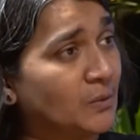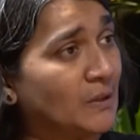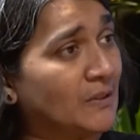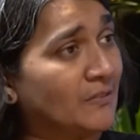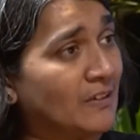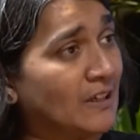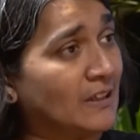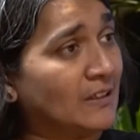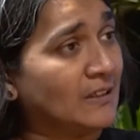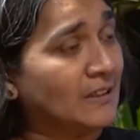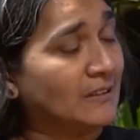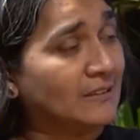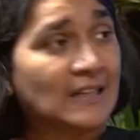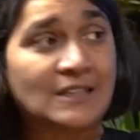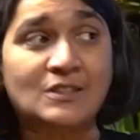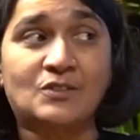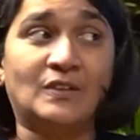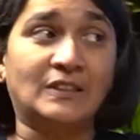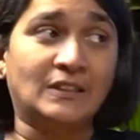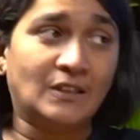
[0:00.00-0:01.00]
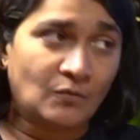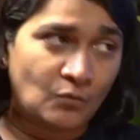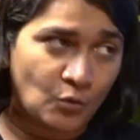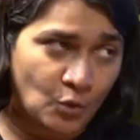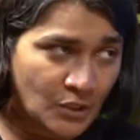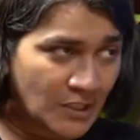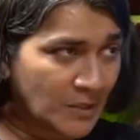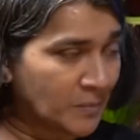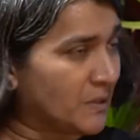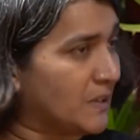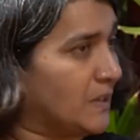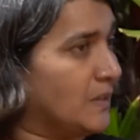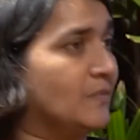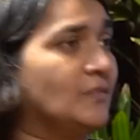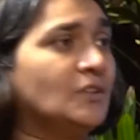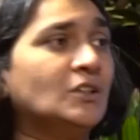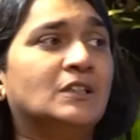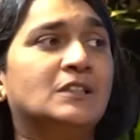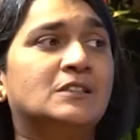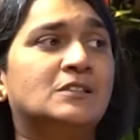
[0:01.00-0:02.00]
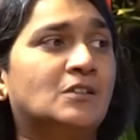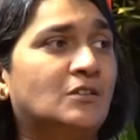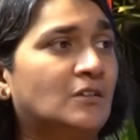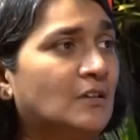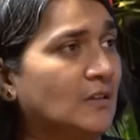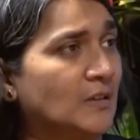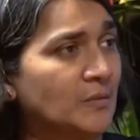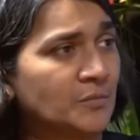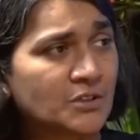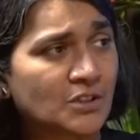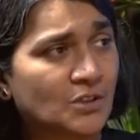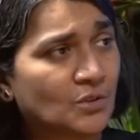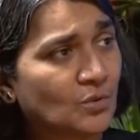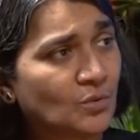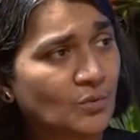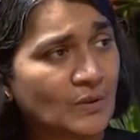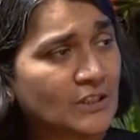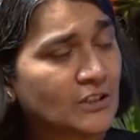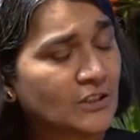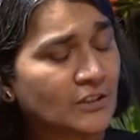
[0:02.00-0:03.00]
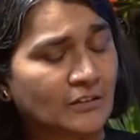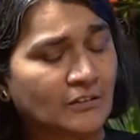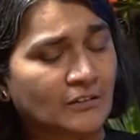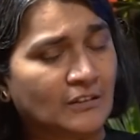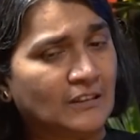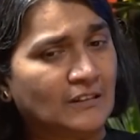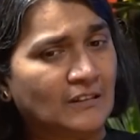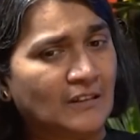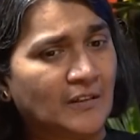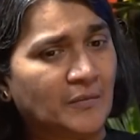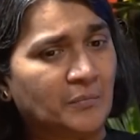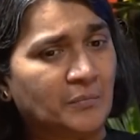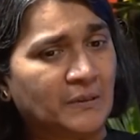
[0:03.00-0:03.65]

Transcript: quite frankly, and that's where then voting behavior, etc., comes into question, right?